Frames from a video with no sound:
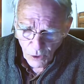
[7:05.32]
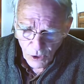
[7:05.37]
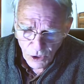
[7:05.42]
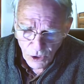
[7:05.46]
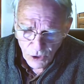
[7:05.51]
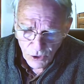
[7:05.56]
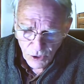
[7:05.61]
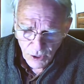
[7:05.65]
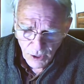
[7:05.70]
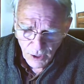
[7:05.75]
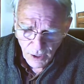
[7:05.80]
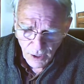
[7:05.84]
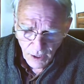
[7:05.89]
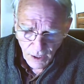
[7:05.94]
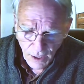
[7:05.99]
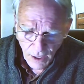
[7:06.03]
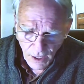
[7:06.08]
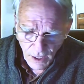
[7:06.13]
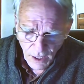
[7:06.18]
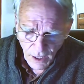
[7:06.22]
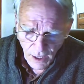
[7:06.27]
poetry
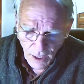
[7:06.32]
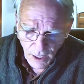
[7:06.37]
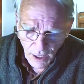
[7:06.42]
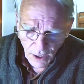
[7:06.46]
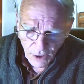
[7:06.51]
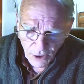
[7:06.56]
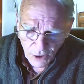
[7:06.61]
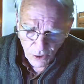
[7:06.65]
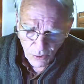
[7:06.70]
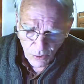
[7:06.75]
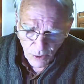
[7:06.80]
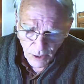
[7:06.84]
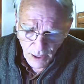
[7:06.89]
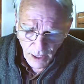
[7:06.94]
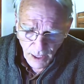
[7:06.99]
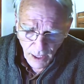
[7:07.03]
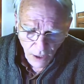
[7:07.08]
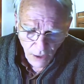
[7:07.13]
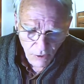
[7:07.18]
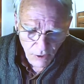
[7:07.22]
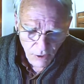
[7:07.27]
and your
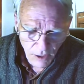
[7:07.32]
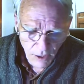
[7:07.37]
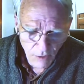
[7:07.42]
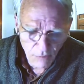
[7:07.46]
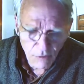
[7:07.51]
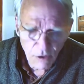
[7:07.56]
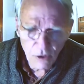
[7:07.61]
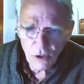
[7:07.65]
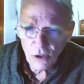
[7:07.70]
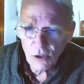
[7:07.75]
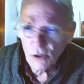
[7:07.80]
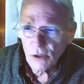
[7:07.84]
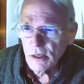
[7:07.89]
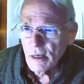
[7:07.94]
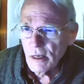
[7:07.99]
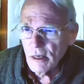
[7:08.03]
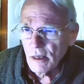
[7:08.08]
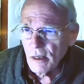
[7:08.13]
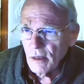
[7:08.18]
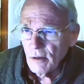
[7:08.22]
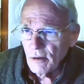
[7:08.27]
recounting of
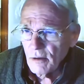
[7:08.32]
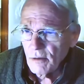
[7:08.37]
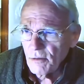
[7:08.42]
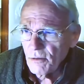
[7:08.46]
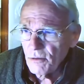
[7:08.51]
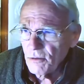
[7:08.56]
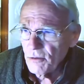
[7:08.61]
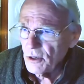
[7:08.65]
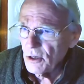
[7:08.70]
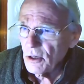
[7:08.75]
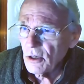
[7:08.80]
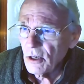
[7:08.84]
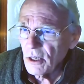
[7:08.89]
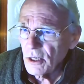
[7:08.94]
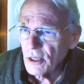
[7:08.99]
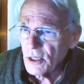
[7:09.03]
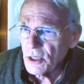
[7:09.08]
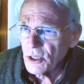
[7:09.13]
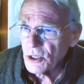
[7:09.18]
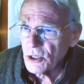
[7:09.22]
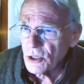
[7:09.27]
her
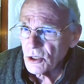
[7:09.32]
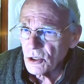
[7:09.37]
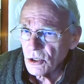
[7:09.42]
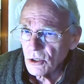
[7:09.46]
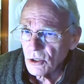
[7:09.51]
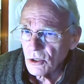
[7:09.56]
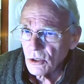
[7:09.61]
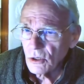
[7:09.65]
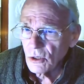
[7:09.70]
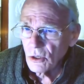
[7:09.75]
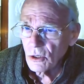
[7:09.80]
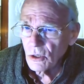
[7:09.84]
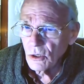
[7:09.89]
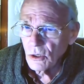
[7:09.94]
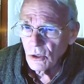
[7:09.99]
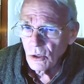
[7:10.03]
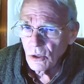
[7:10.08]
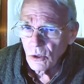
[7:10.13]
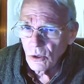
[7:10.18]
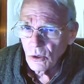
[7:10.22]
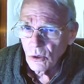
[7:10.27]
fearless
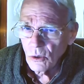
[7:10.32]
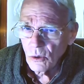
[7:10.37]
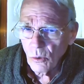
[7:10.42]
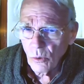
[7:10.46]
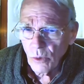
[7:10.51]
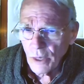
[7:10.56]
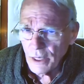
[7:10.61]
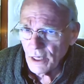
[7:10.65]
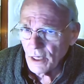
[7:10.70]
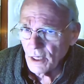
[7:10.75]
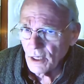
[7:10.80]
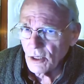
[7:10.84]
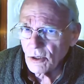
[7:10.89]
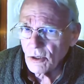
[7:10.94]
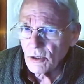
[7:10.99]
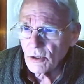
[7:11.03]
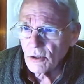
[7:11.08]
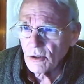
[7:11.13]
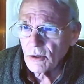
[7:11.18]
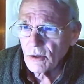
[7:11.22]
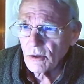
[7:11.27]

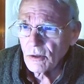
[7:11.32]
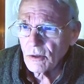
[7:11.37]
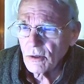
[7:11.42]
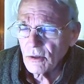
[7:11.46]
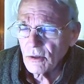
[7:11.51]
witness.